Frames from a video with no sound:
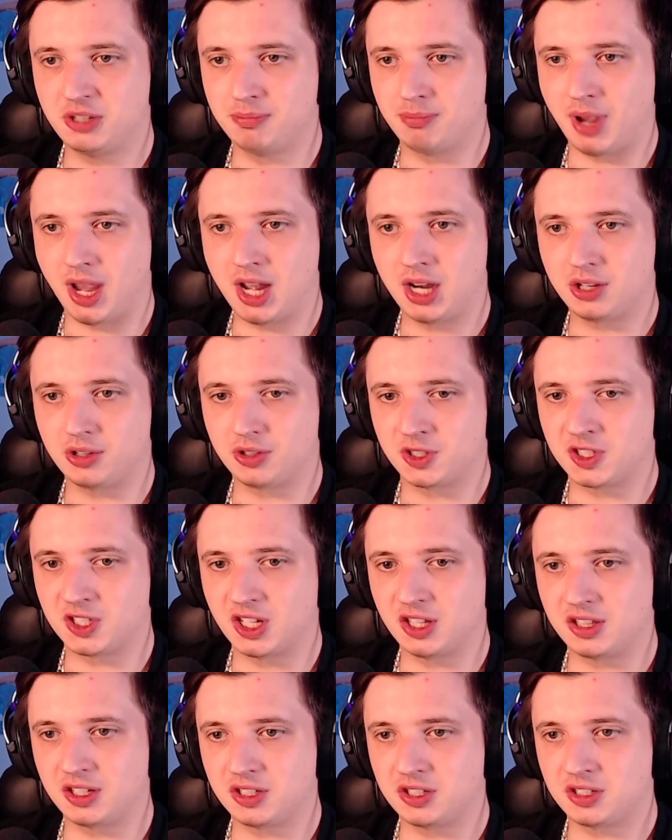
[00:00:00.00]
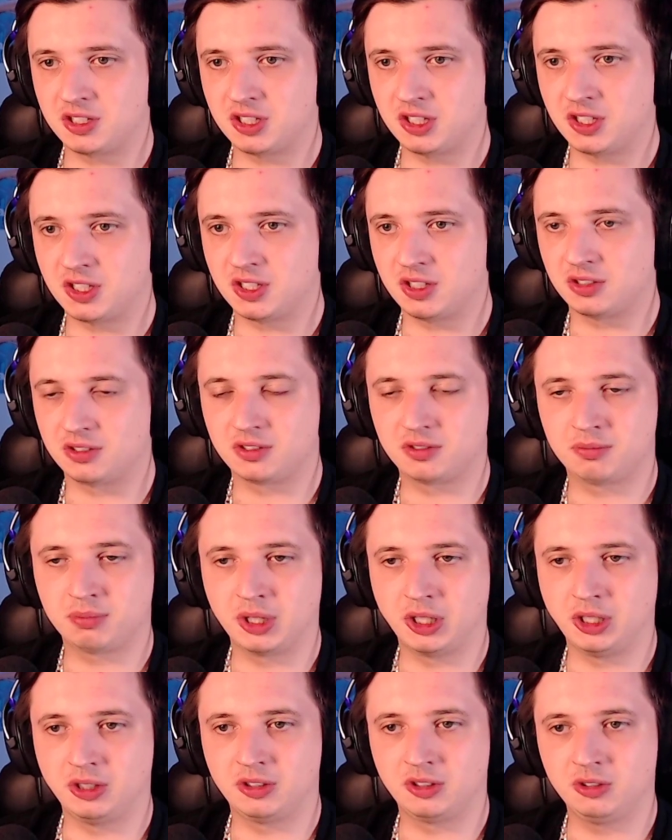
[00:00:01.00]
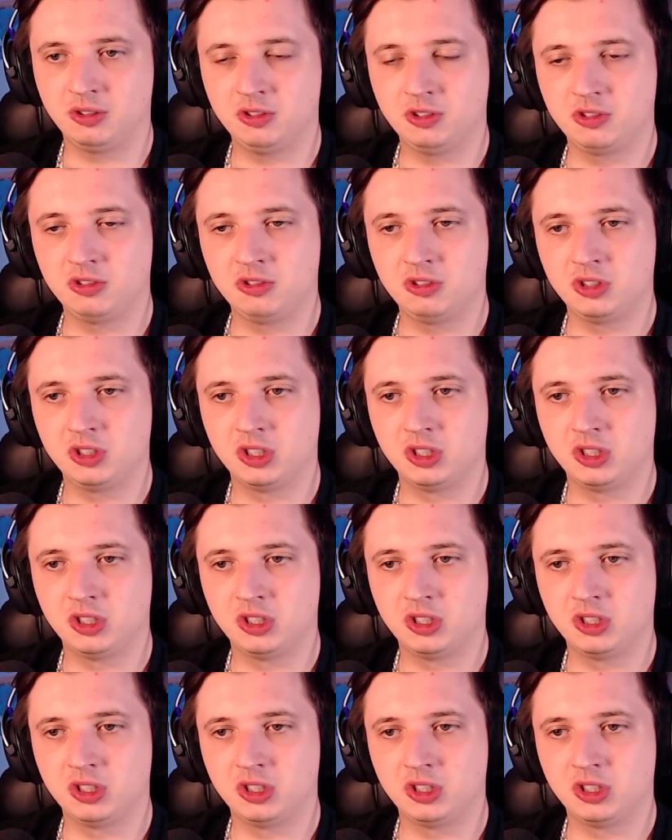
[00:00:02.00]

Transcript: mad or sad that she's not paying attention?